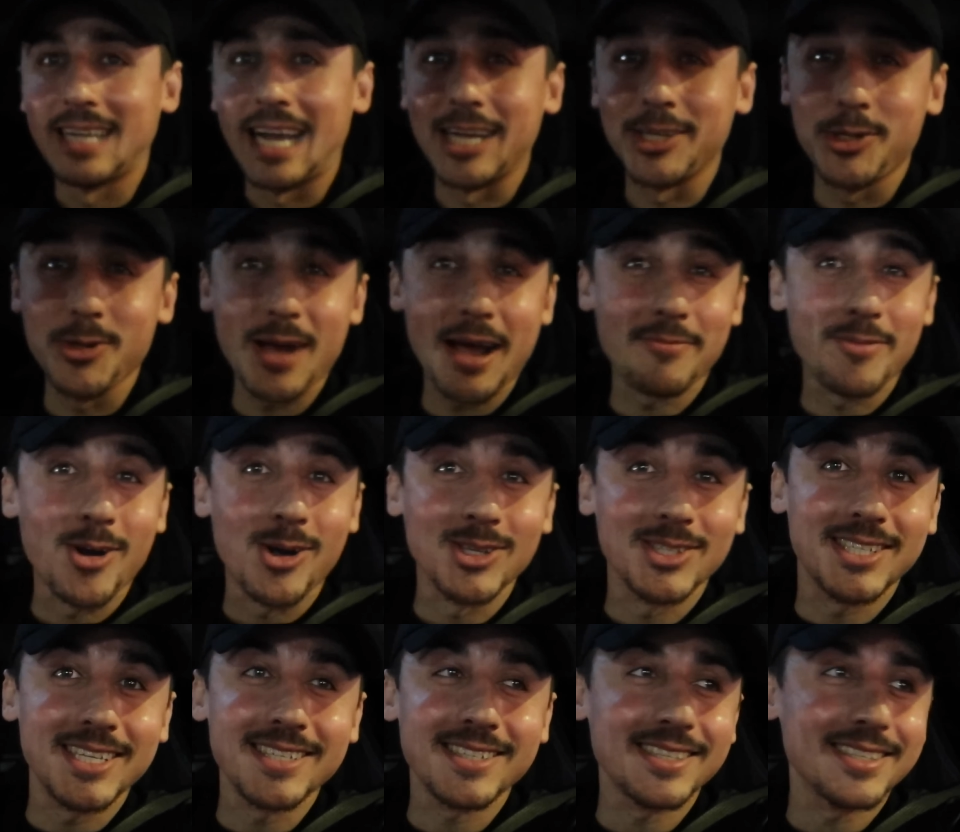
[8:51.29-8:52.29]
I do have all
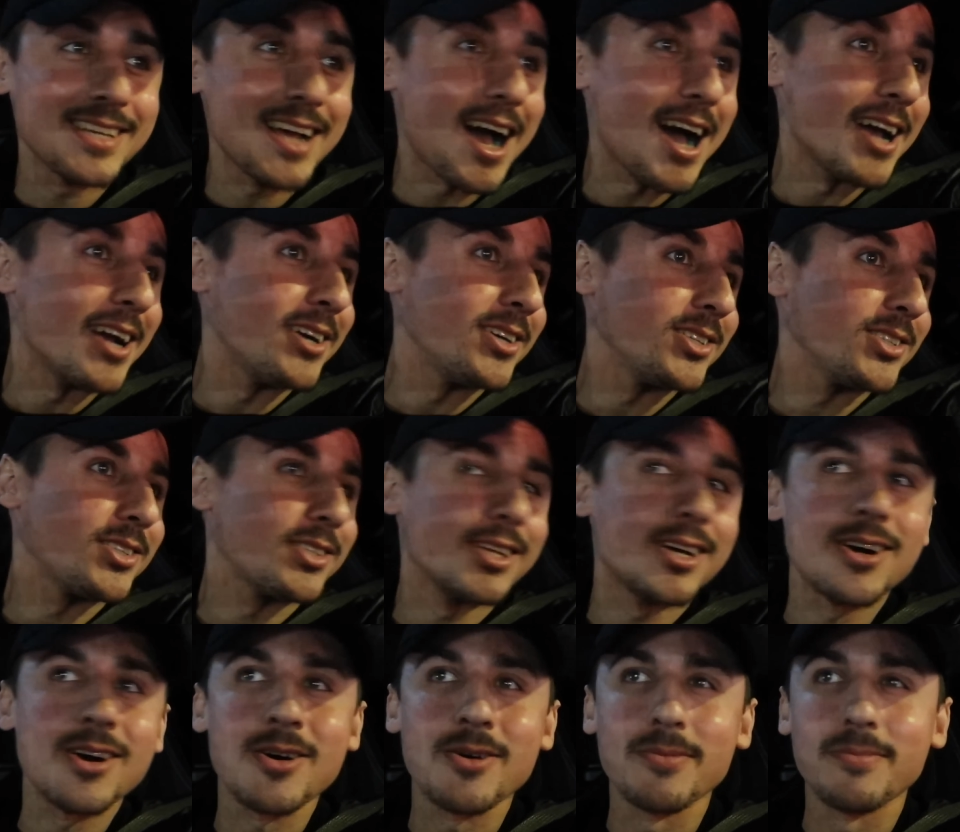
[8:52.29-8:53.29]
season tires,
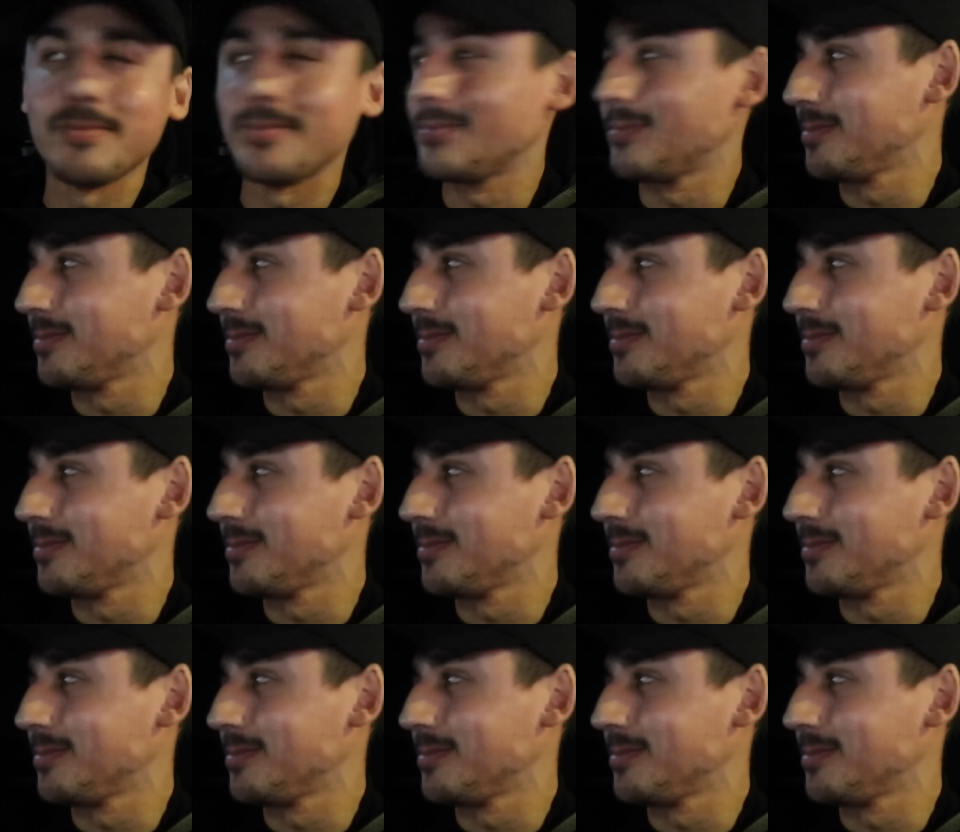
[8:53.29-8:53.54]
so